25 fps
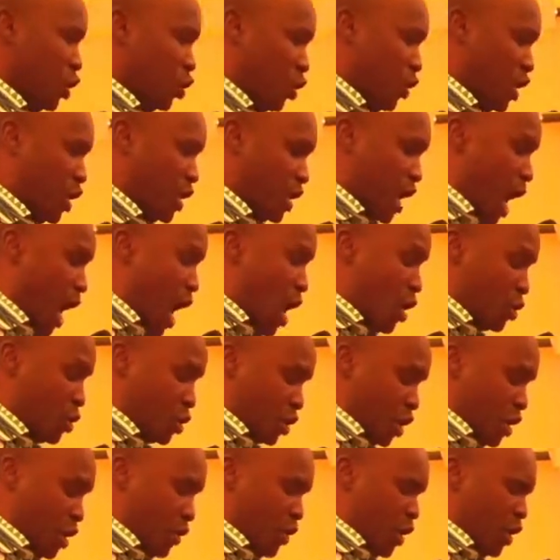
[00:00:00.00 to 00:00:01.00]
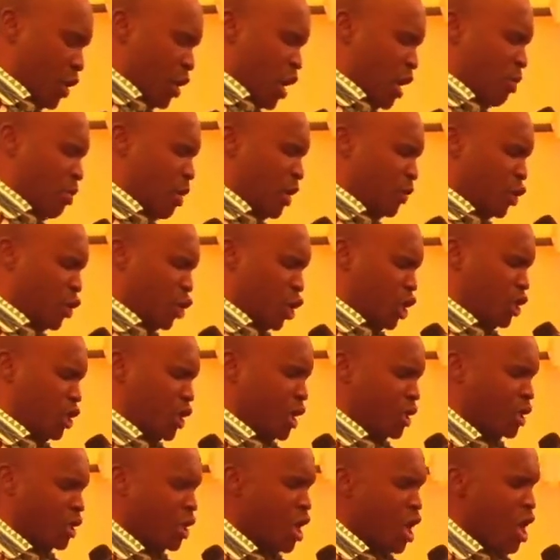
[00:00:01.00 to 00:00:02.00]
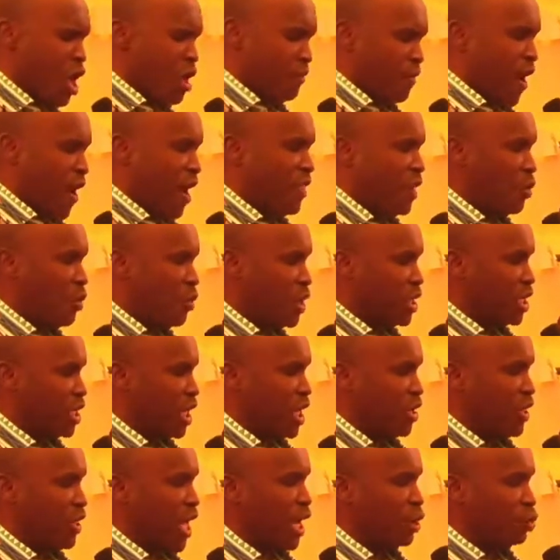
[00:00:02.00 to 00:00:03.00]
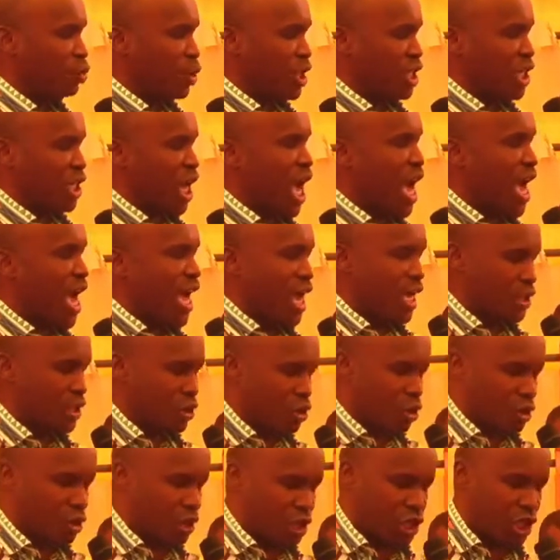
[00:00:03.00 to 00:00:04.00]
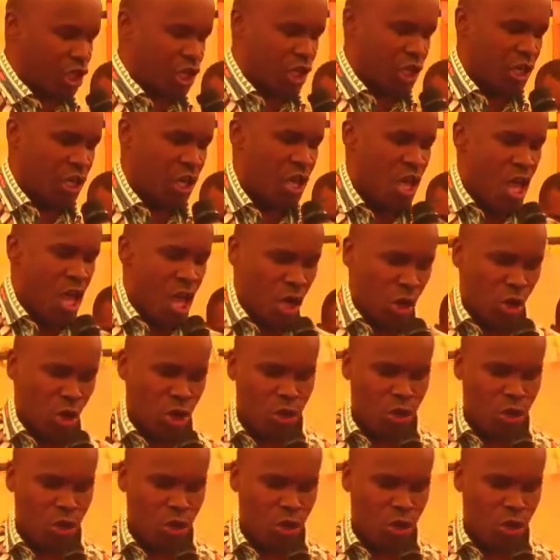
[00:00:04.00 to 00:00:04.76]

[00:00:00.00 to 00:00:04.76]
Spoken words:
this house in the name of Jesus. Father, we say that which eye has not seen. Lord,